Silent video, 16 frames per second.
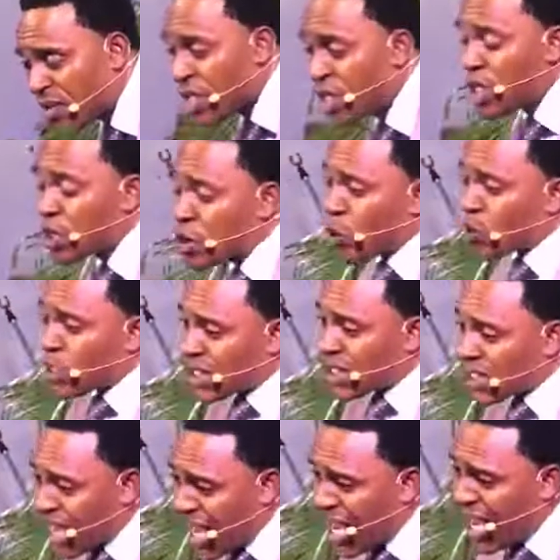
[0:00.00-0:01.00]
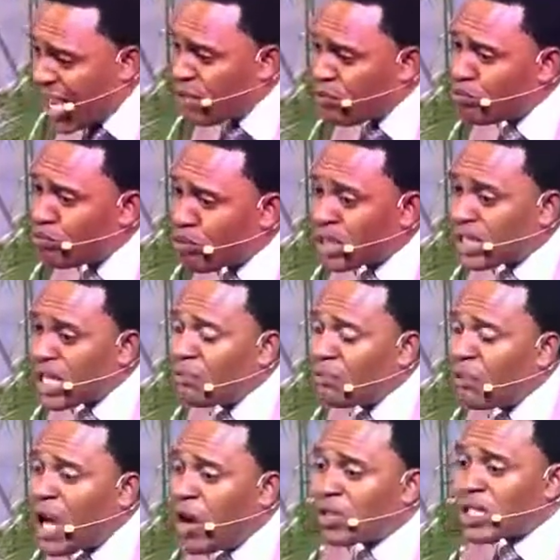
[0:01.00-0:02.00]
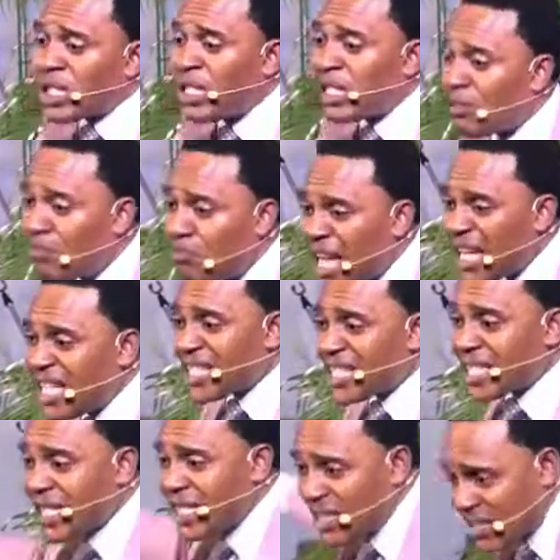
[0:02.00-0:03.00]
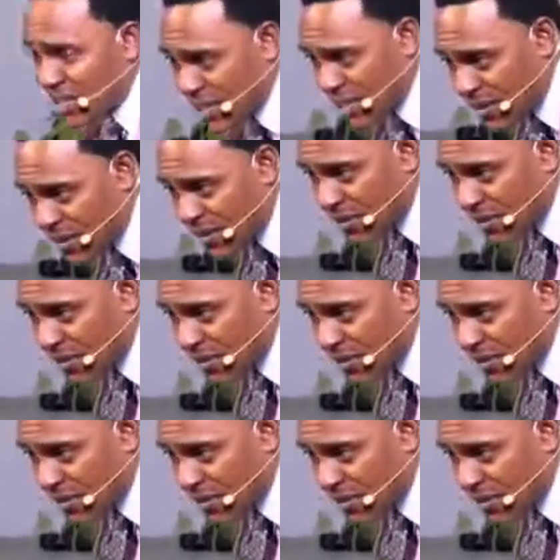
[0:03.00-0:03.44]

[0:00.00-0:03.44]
So, sin brought about many sins.